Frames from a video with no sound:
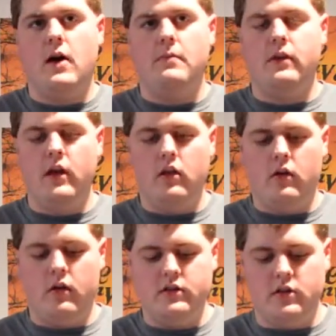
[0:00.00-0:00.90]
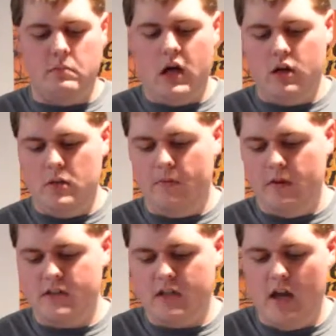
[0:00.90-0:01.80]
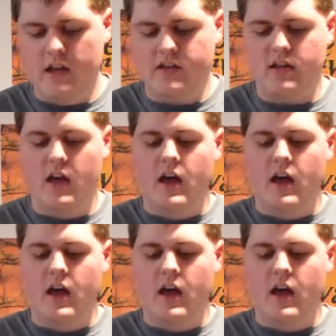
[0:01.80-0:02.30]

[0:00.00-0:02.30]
Particular is the model number for this case.